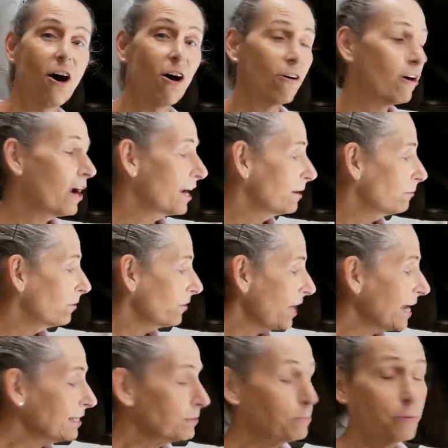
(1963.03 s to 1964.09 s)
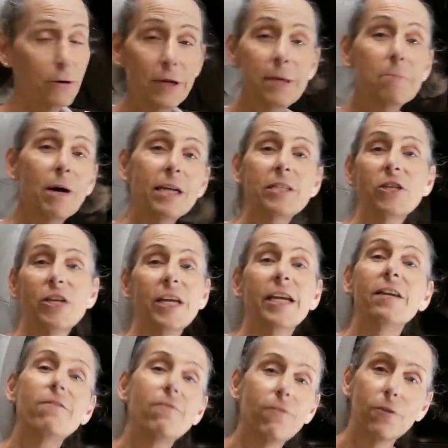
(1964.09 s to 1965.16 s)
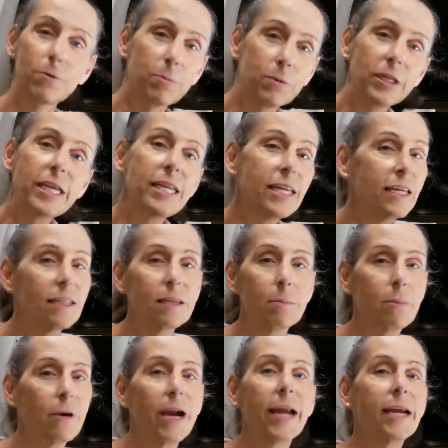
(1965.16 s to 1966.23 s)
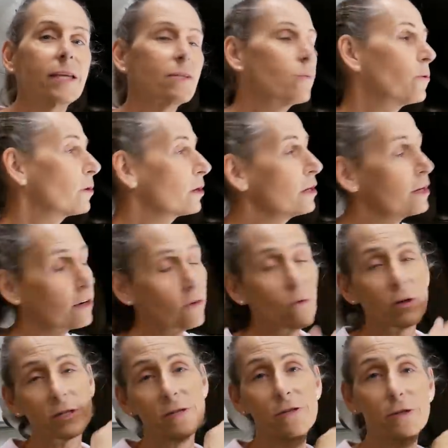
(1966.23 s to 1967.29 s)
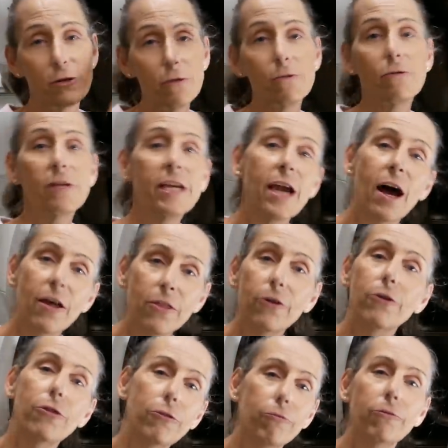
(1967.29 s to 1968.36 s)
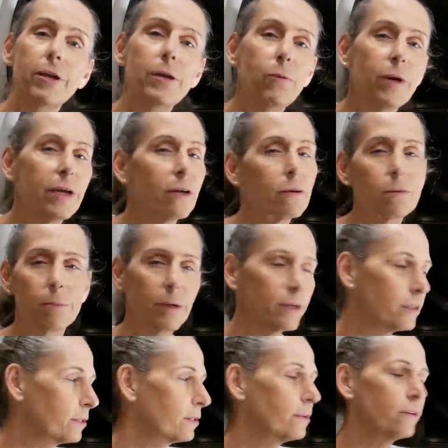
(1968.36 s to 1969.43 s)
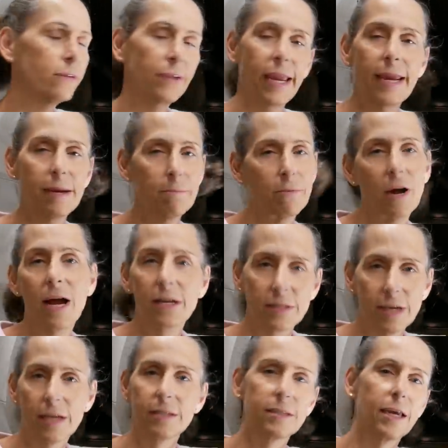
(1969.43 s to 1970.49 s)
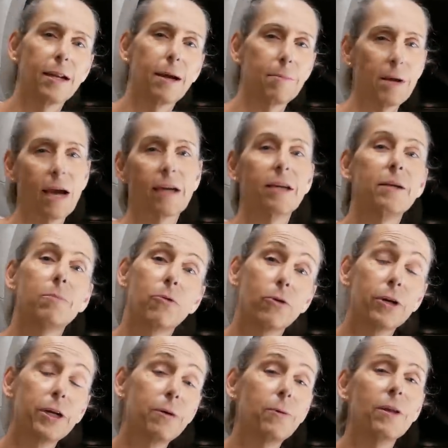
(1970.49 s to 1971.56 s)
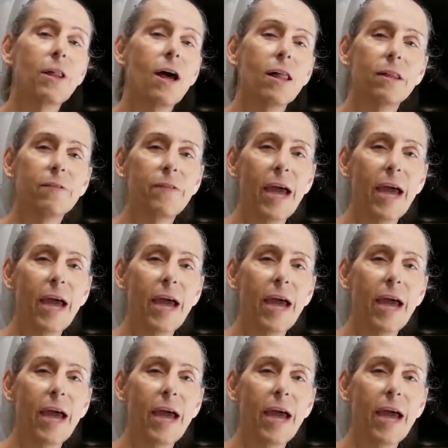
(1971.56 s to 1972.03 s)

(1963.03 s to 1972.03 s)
All right, well, that's pretty much it for bleeding the brakes. We're gonna, of course, do the other three wheels, but it's the same process, and I'm not gonna bore you with all of